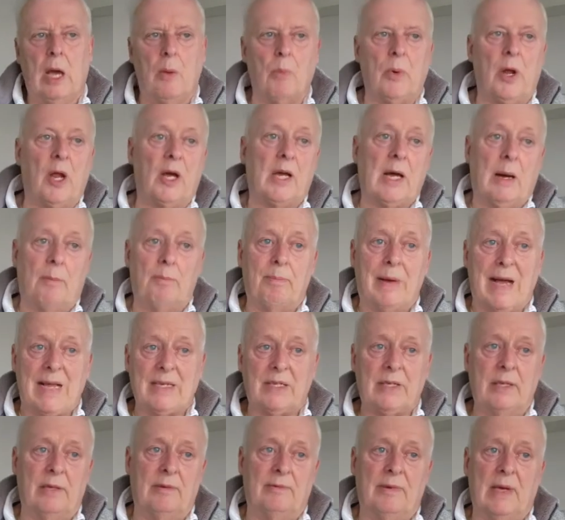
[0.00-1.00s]
And when I come
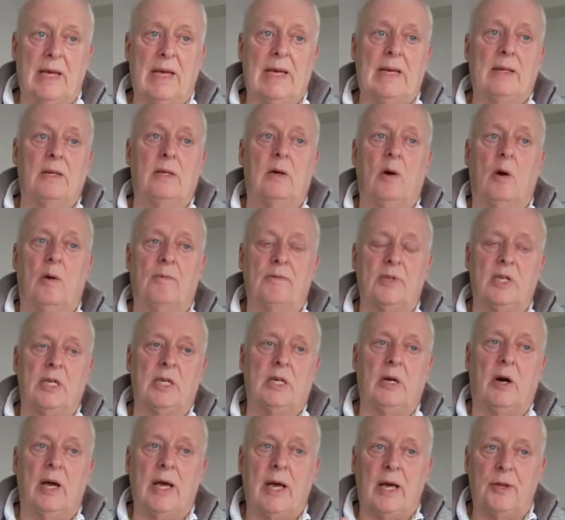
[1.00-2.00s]
back to the van,
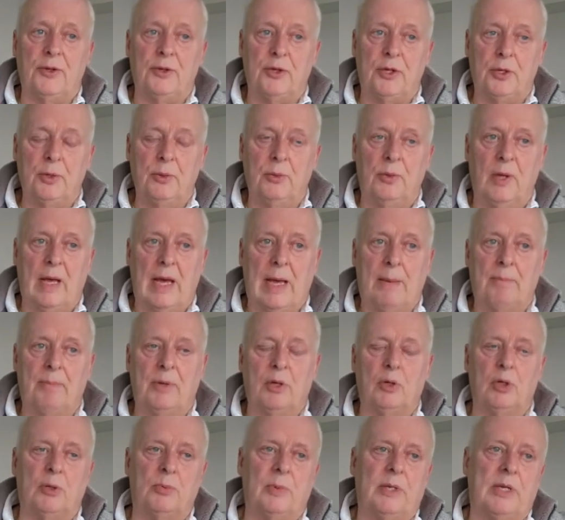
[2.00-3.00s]
obviously I undo that
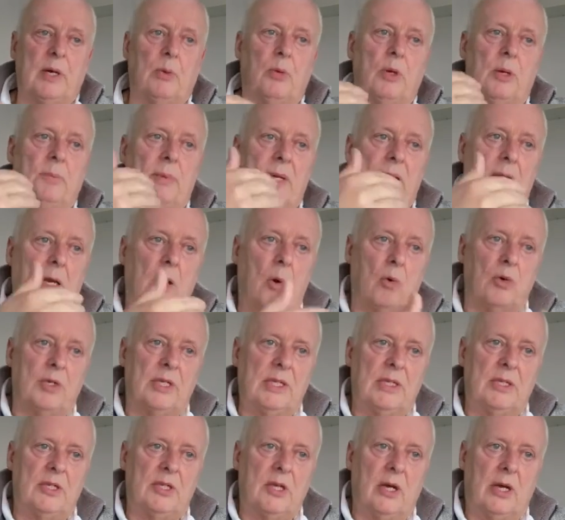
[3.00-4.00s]
because we don't want to be
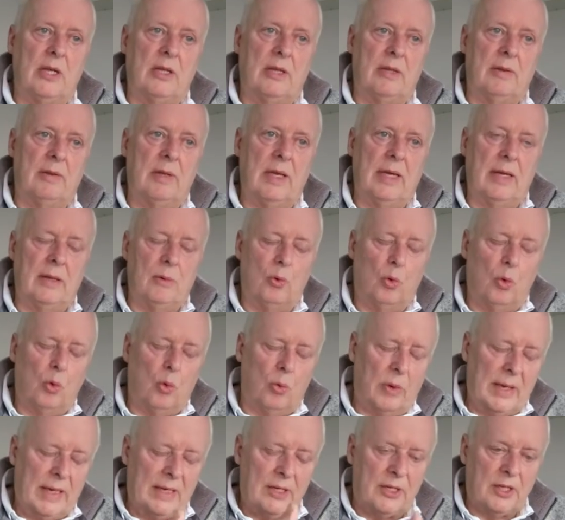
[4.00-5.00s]
locked inside it
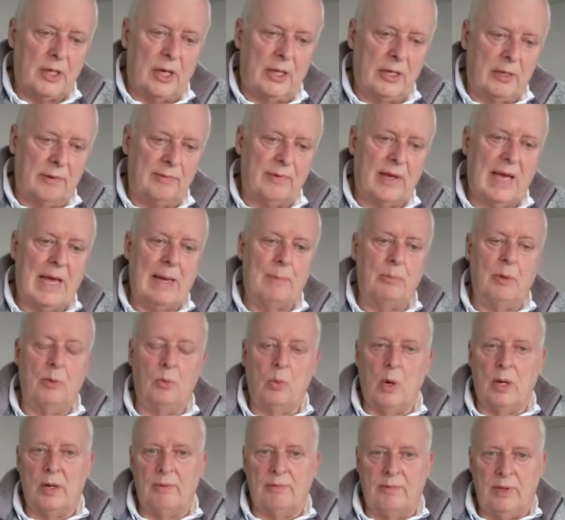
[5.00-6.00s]
or inside the van
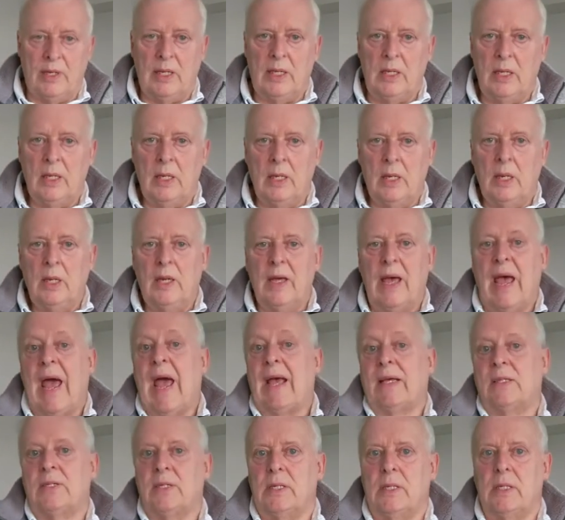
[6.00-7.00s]
with one of the
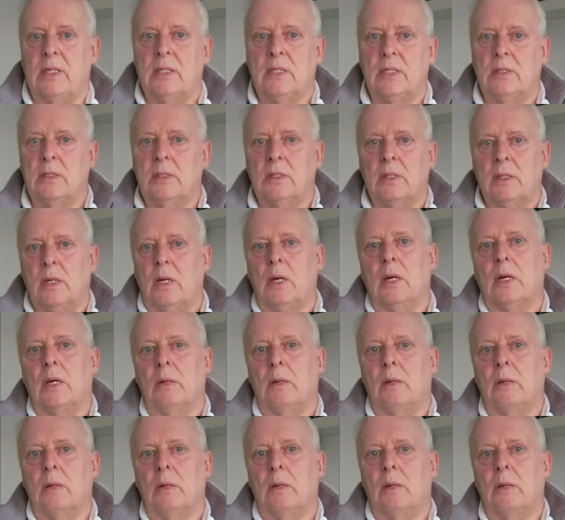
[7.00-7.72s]
exits